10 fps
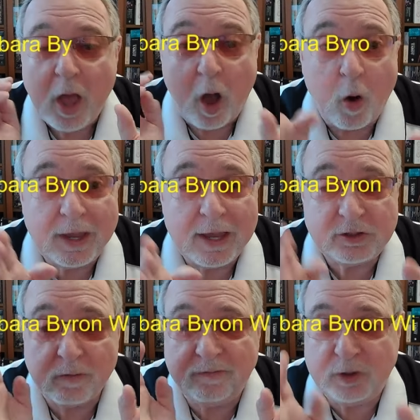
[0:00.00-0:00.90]
Okay,
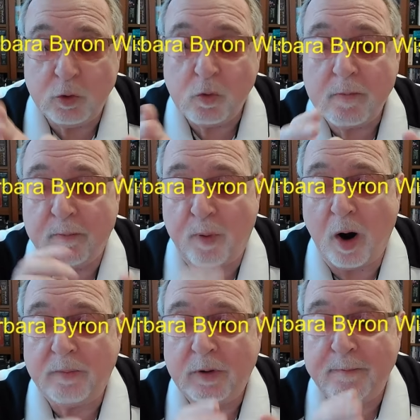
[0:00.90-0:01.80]
so viewer
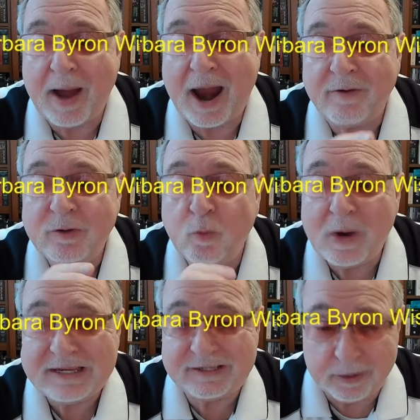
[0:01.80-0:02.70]
Barbara Byron
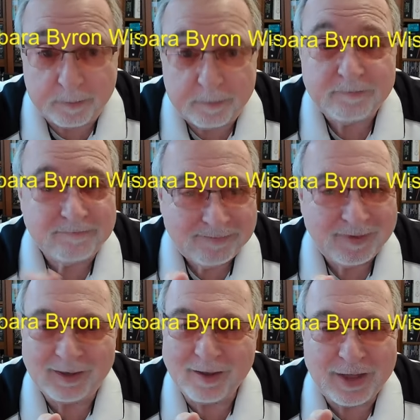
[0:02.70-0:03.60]
Wisdom,
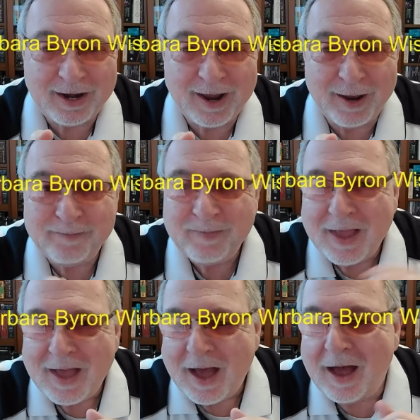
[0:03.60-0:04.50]
love that name,
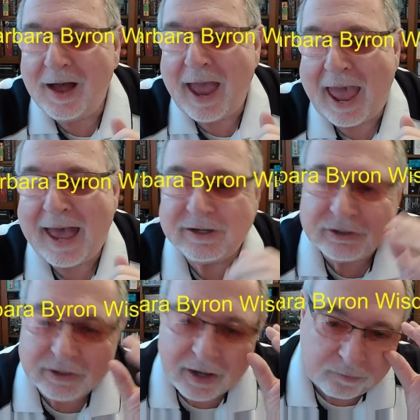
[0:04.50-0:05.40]
uh,
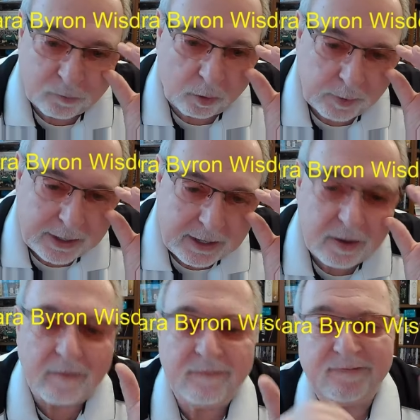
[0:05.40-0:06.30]
asked for a reading
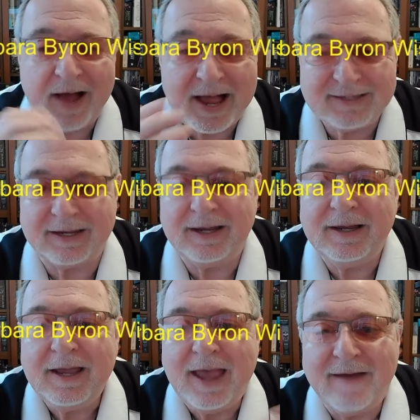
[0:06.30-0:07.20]
of Fazza,
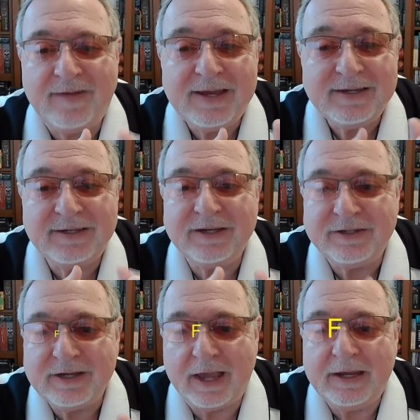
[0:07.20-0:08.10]
F A Z Z A.